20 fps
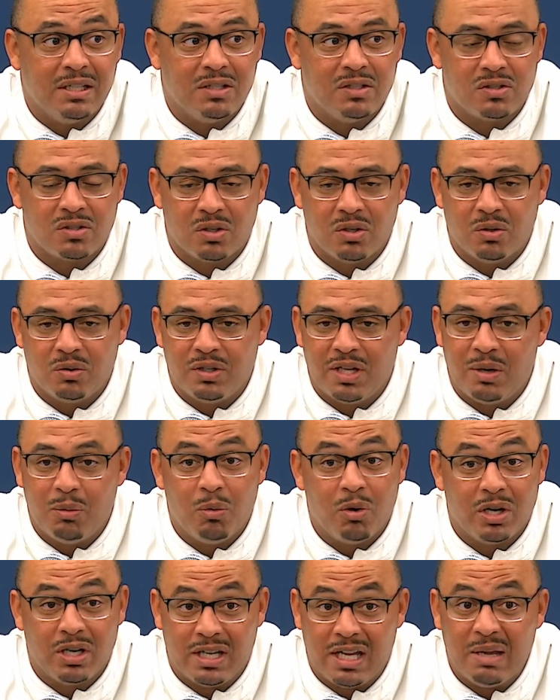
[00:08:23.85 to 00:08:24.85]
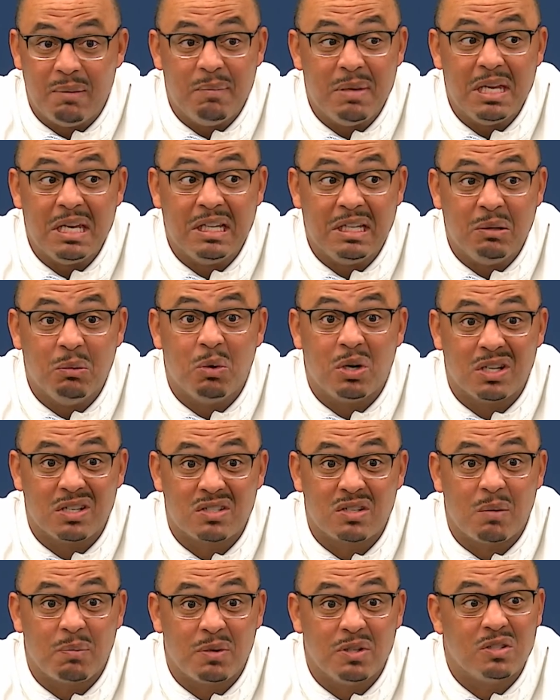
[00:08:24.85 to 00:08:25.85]
and so they immediately wanted
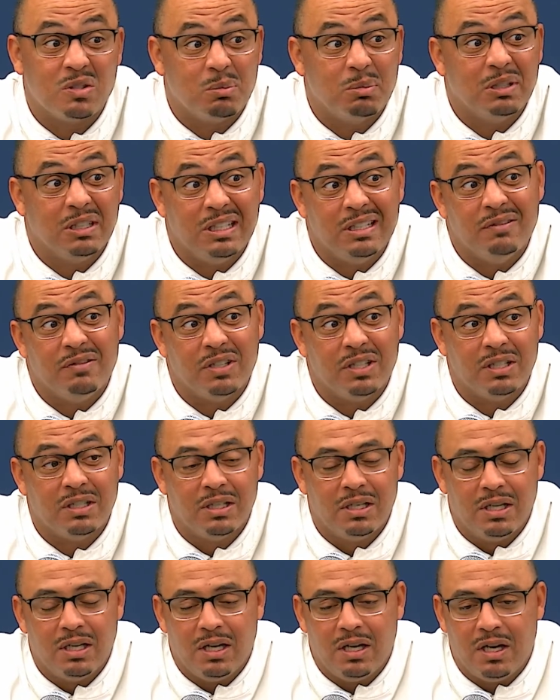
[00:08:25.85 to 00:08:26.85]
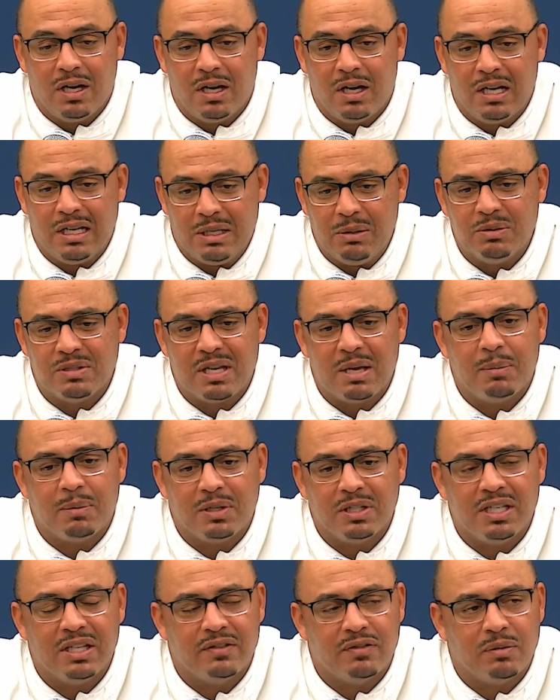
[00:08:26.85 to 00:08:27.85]
something to believe in, and he was able
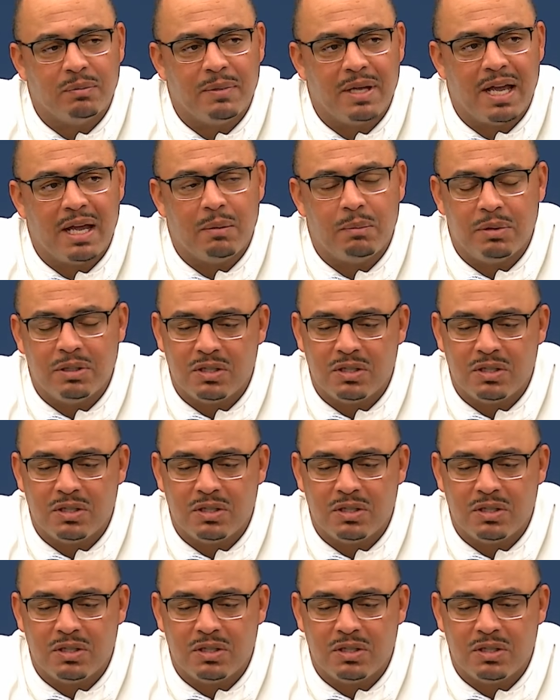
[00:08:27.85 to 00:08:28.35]
to give them that.